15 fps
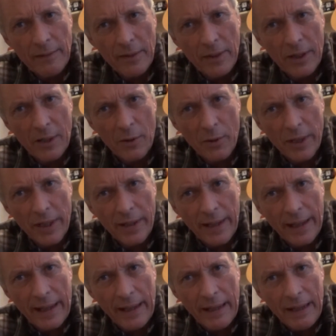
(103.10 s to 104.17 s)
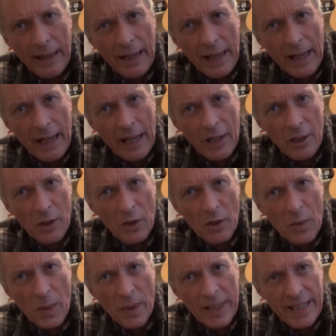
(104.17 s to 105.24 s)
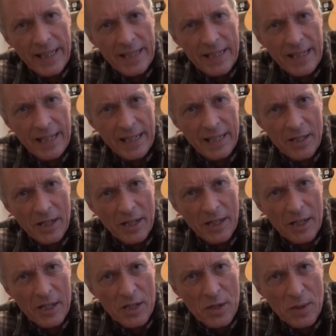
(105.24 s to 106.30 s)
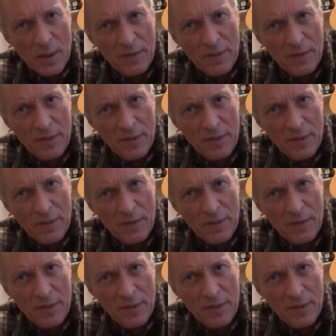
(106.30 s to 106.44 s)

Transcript: If I hold it there, look what it did to a